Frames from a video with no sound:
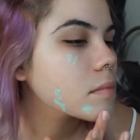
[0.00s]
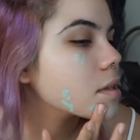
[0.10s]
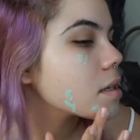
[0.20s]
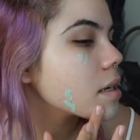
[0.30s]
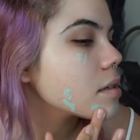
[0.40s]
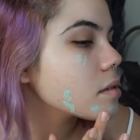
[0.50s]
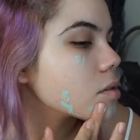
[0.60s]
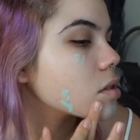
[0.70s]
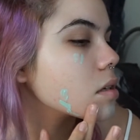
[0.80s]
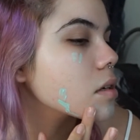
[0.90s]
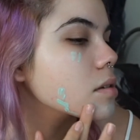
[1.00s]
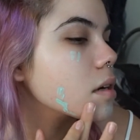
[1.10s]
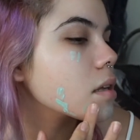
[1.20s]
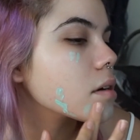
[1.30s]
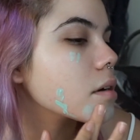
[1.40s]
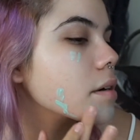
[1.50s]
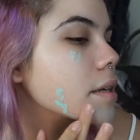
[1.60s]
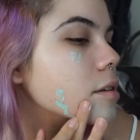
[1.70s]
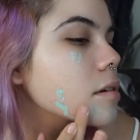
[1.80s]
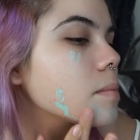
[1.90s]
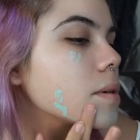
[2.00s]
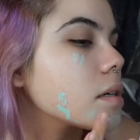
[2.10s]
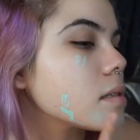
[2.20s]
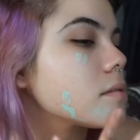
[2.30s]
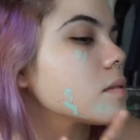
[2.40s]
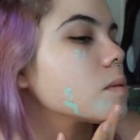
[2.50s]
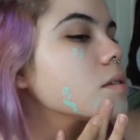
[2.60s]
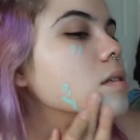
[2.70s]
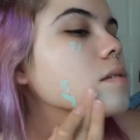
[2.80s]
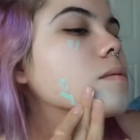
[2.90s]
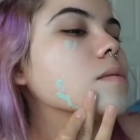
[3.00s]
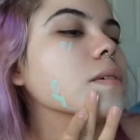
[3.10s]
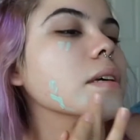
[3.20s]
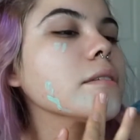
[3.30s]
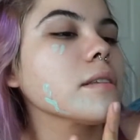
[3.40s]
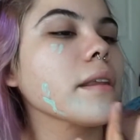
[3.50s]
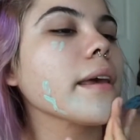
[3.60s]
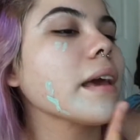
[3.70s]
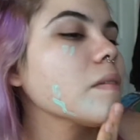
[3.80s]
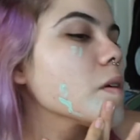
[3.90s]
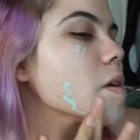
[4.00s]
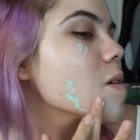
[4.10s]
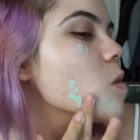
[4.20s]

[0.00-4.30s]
And I don't usually use a color corrector, but since we're using a full face and I have it,